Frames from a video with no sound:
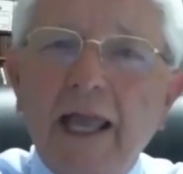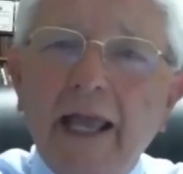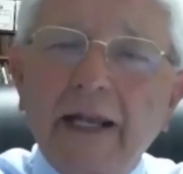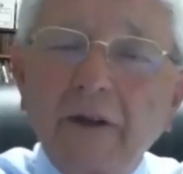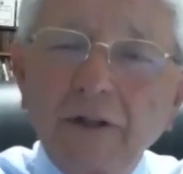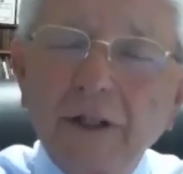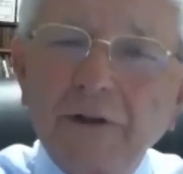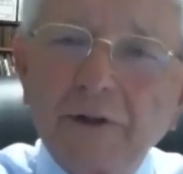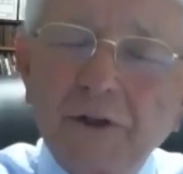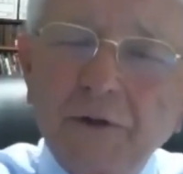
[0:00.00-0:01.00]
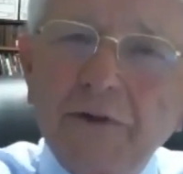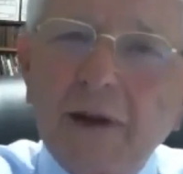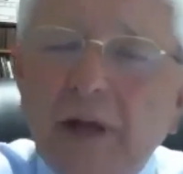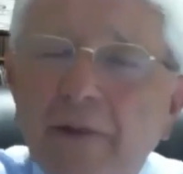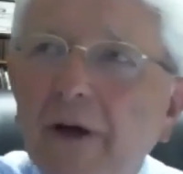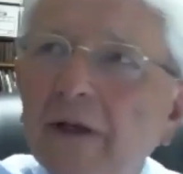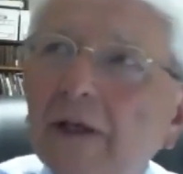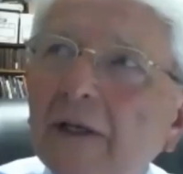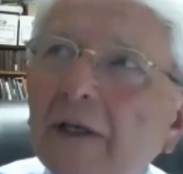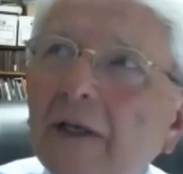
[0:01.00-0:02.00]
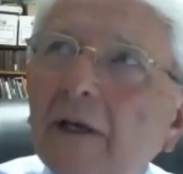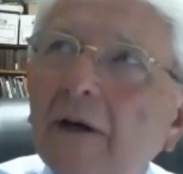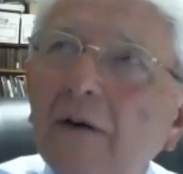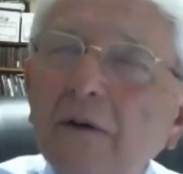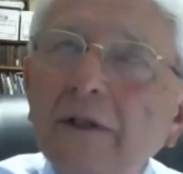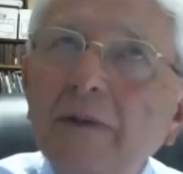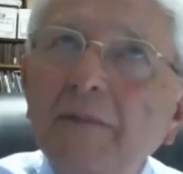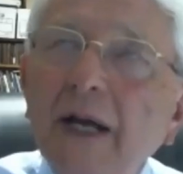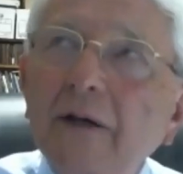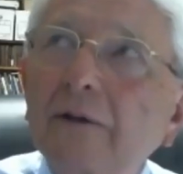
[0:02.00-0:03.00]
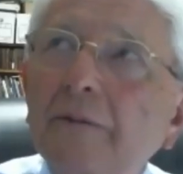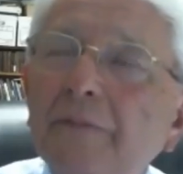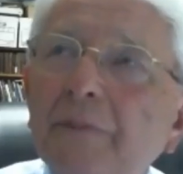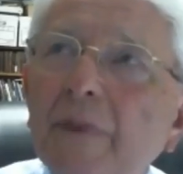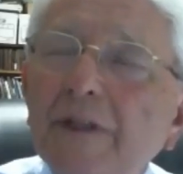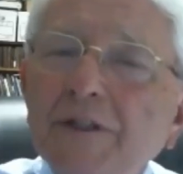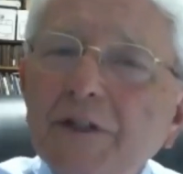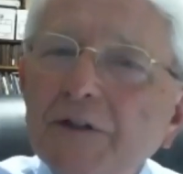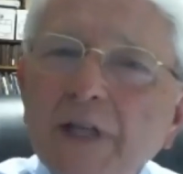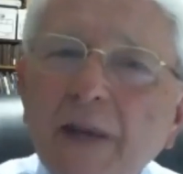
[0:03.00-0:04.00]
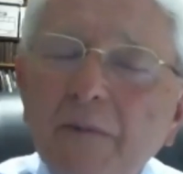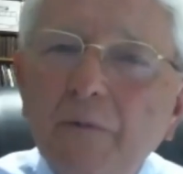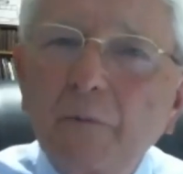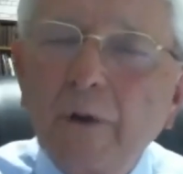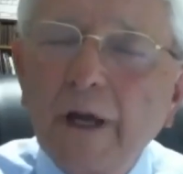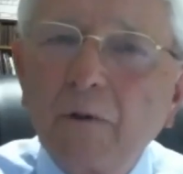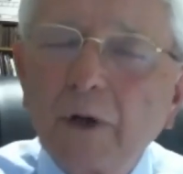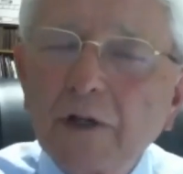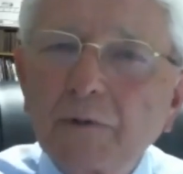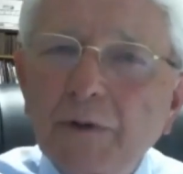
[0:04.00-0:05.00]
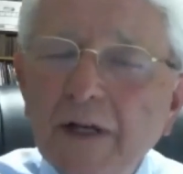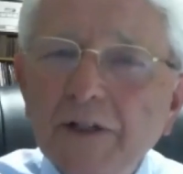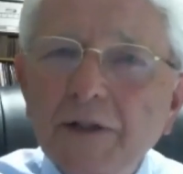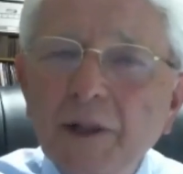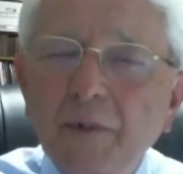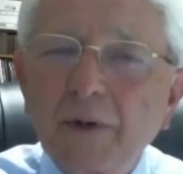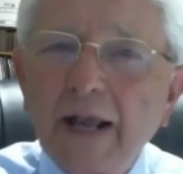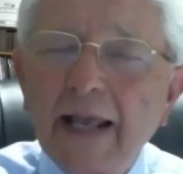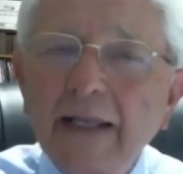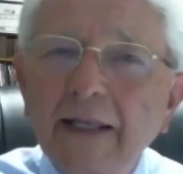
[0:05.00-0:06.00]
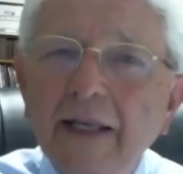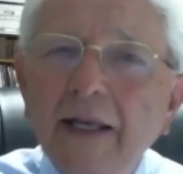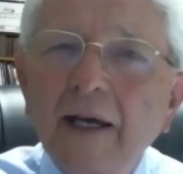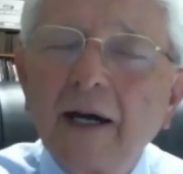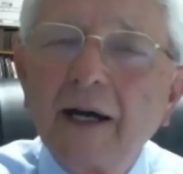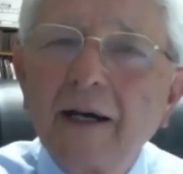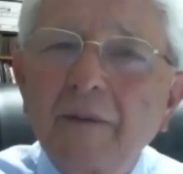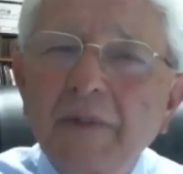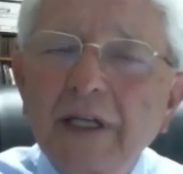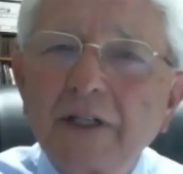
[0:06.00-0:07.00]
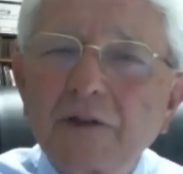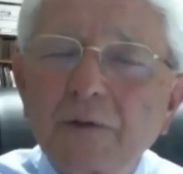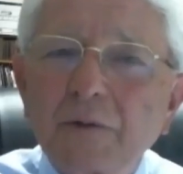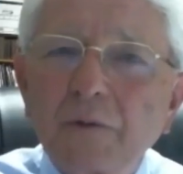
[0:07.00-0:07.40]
And I looked at the 2 of them and I thought, holy mackerel, this is the same way it works with us in the brain, because